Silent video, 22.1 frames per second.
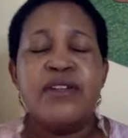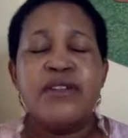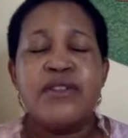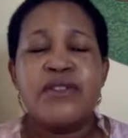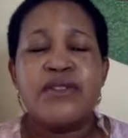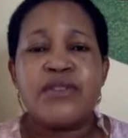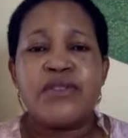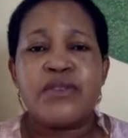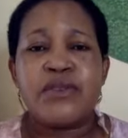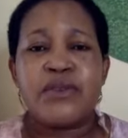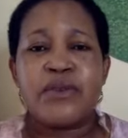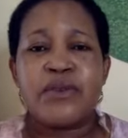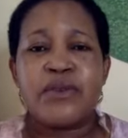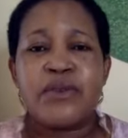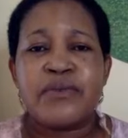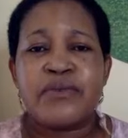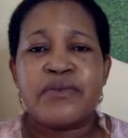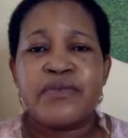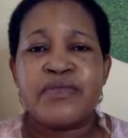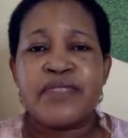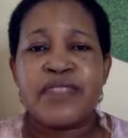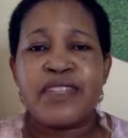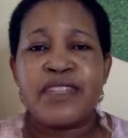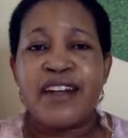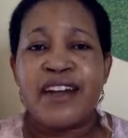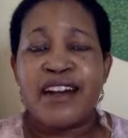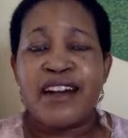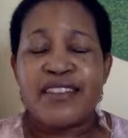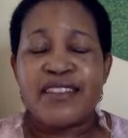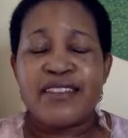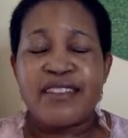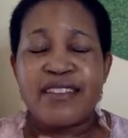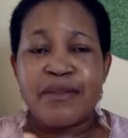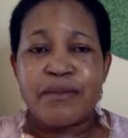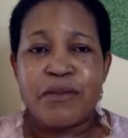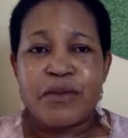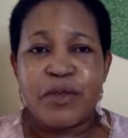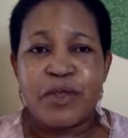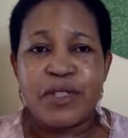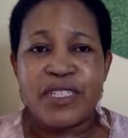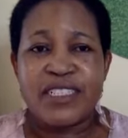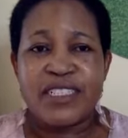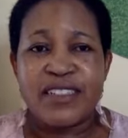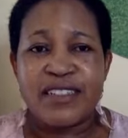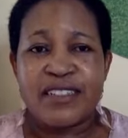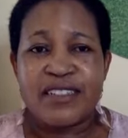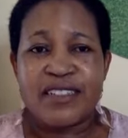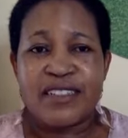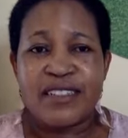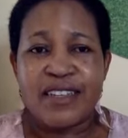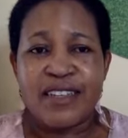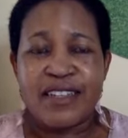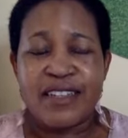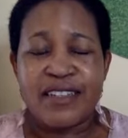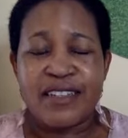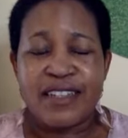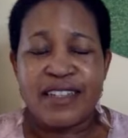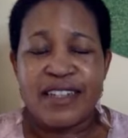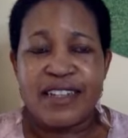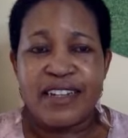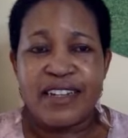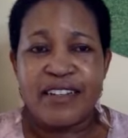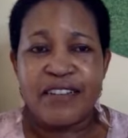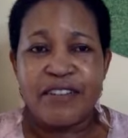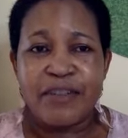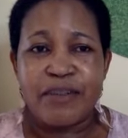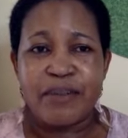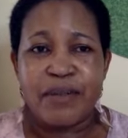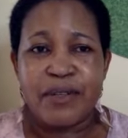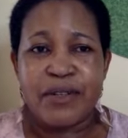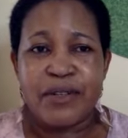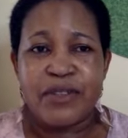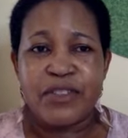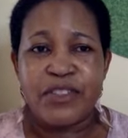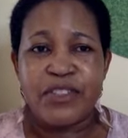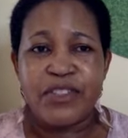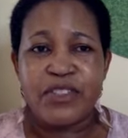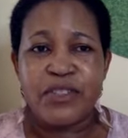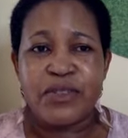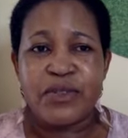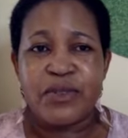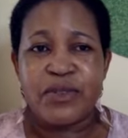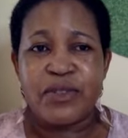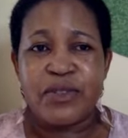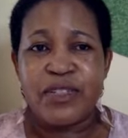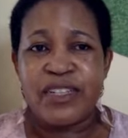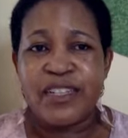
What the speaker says: So ask them, what is it that they love about you?